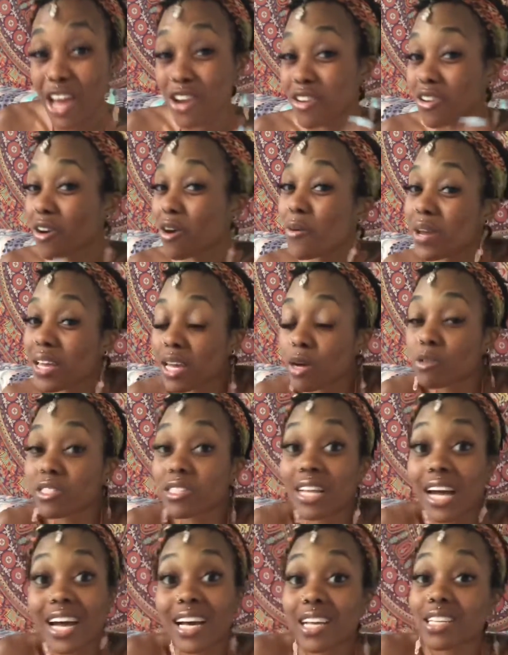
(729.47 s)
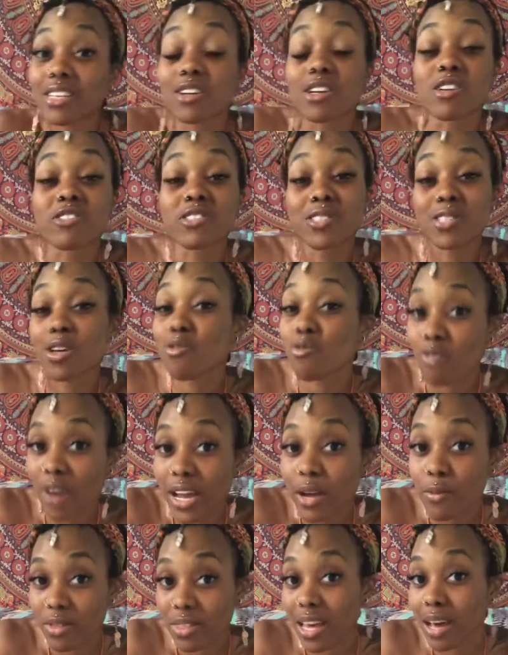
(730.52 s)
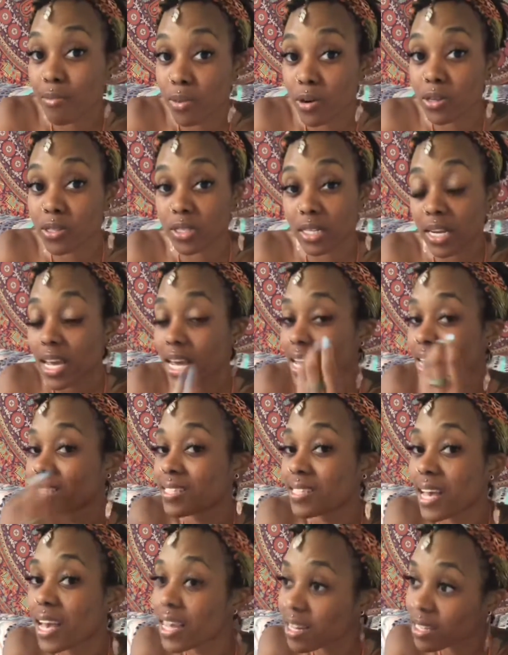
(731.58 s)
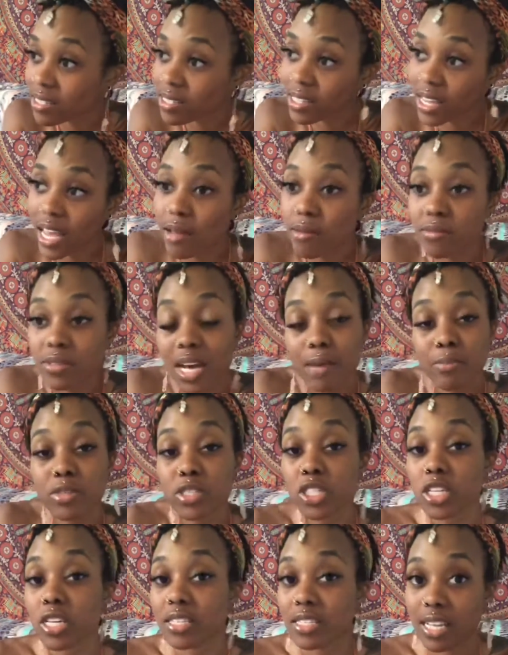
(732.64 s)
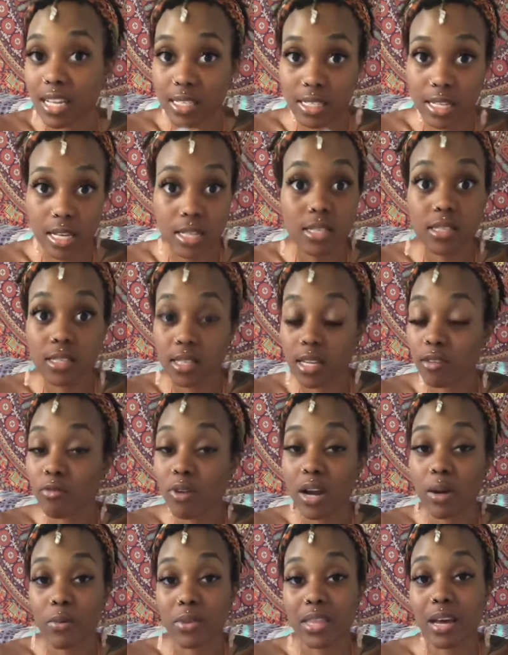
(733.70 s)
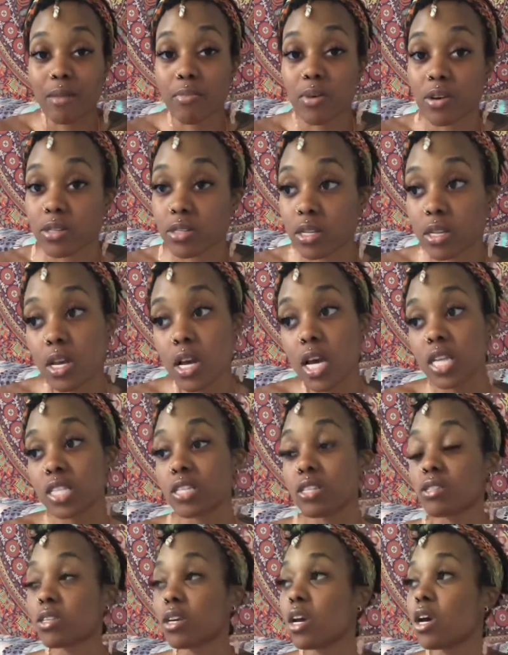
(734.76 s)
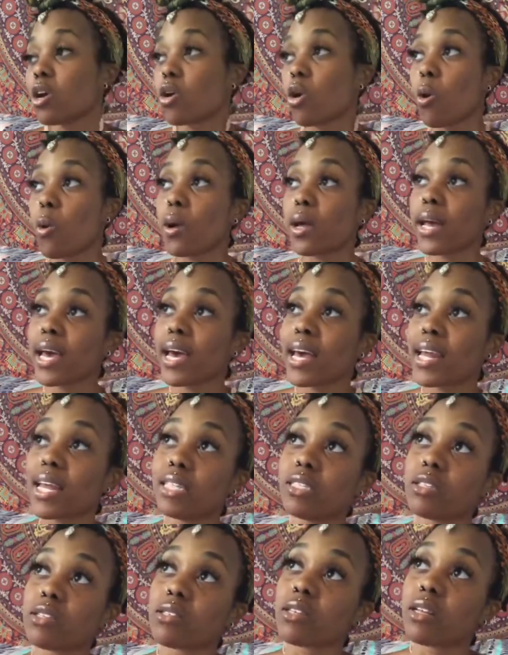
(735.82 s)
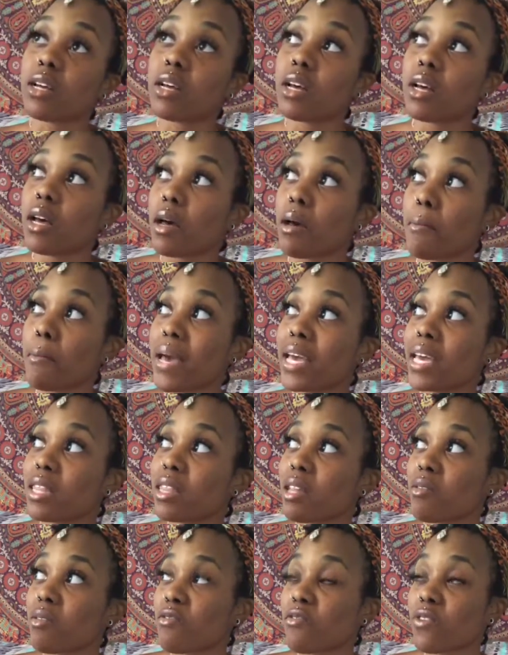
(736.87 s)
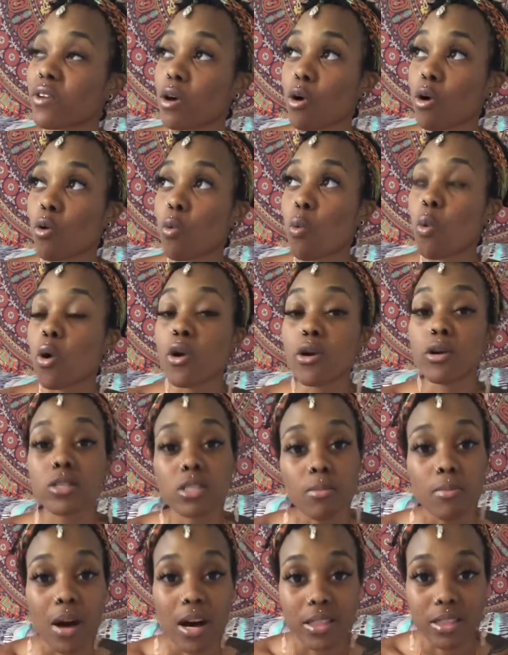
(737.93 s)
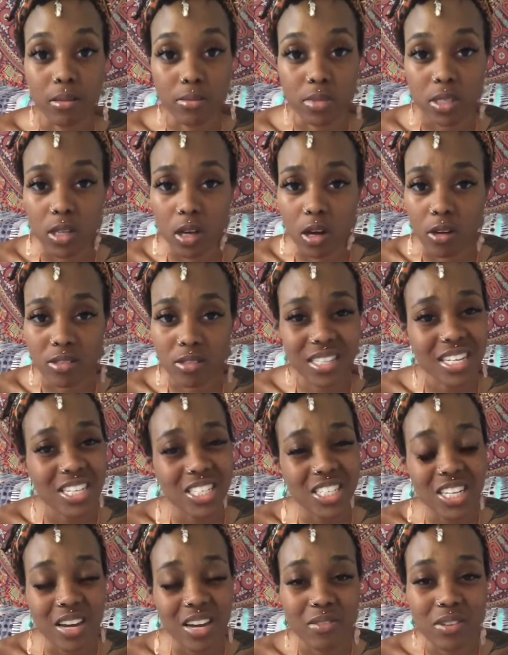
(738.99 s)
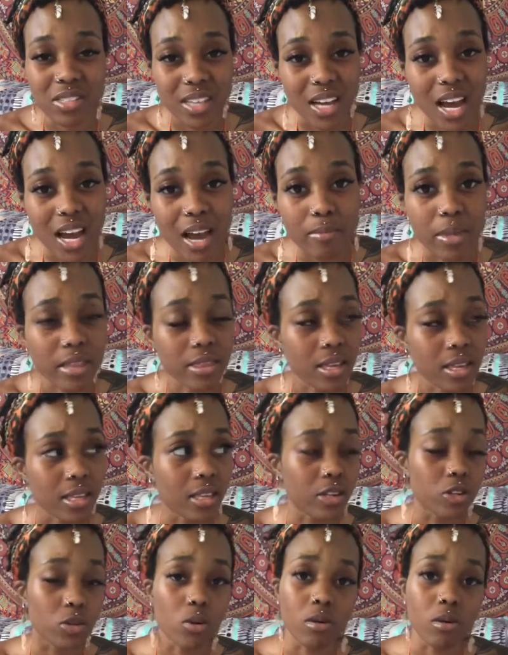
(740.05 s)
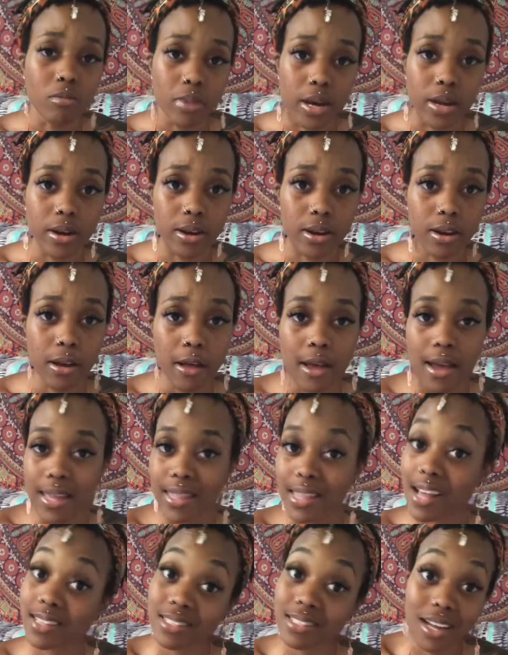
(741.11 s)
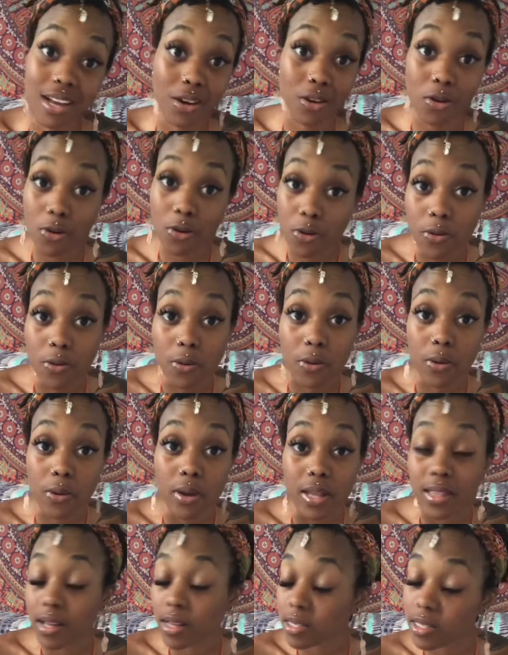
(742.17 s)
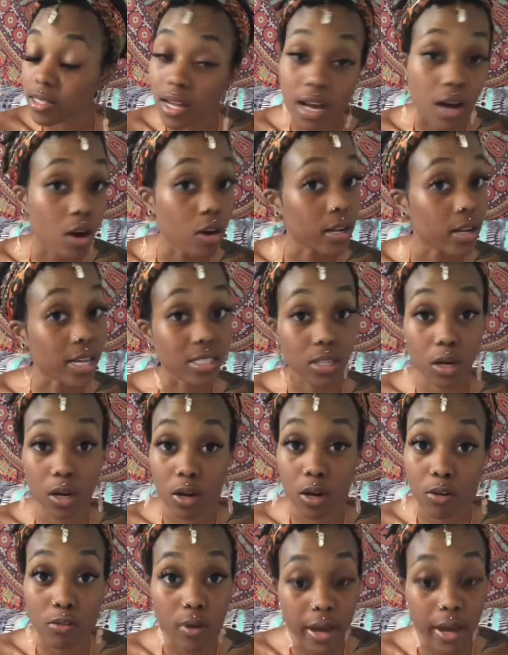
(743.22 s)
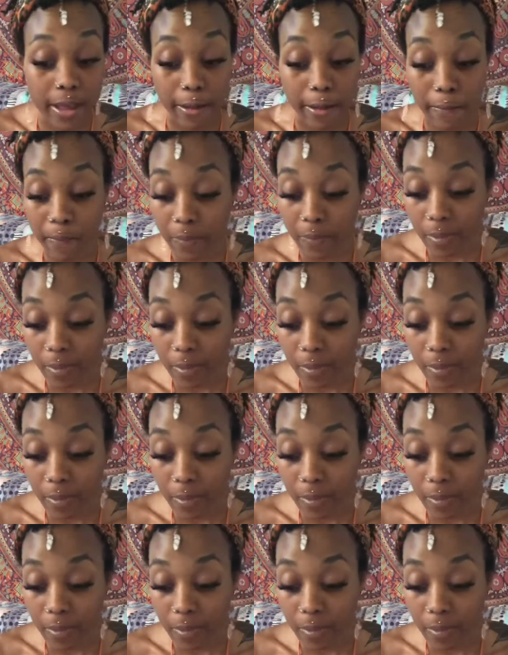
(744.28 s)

knowing it was not going to sit right with that person, saying the same type of shit that doesn't sit right with that person, just going ahead and just making them feel worse about themselves each and every time they think they're doing better. That's not cool. That's not all right.